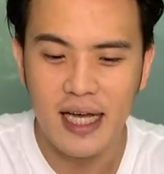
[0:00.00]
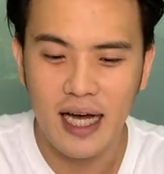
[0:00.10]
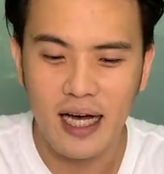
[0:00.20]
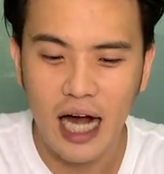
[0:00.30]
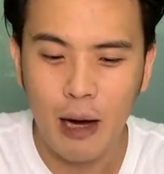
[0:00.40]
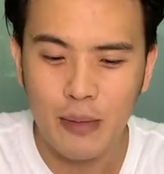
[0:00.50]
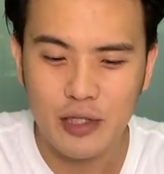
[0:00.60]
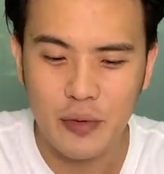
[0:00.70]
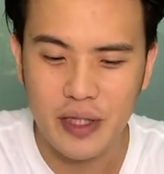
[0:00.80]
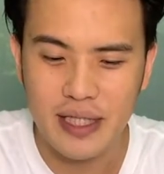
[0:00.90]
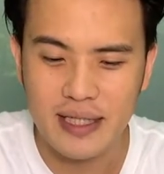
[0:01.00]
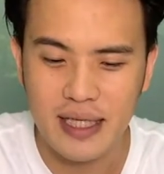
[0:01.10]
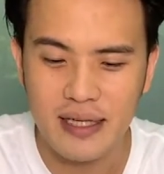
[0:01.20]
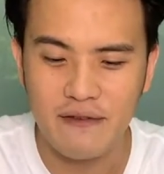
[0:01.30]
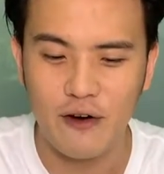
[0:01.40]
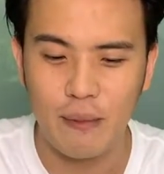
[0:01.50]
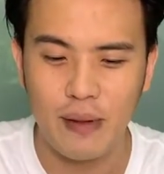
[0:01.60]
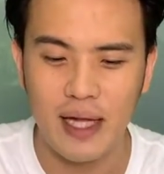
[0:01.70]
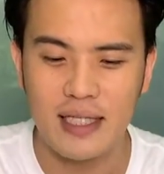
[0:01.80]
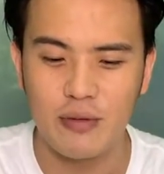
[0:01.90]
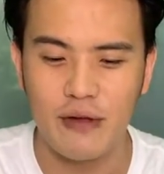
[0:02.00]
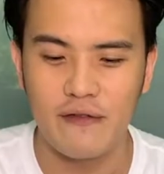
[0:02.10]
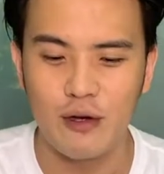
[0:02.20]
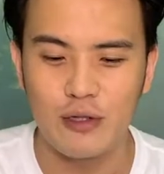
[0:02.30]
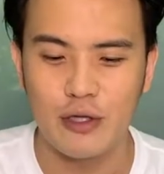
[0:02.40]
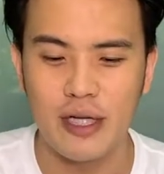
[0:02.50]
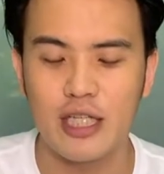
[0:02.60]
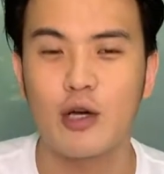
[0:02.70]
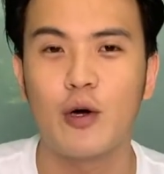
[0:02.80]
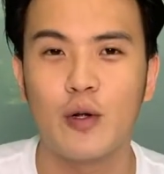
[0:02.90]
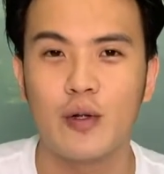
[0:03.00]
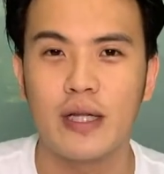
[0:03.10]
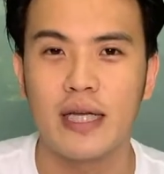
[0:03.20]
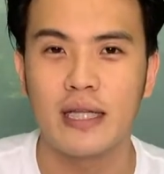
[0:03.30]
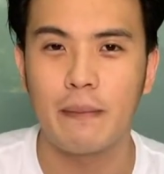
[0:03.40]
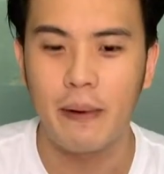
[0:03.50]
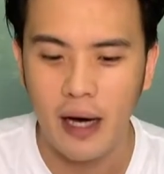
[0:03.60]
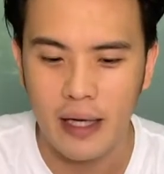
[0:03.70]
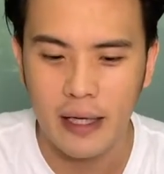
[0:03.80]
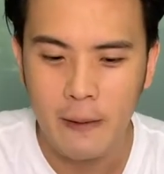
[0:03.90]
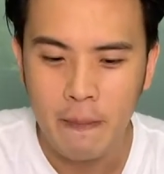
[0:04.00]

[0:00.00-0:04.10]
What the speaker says: How much water is needed for plants with no drainage hole in the pot?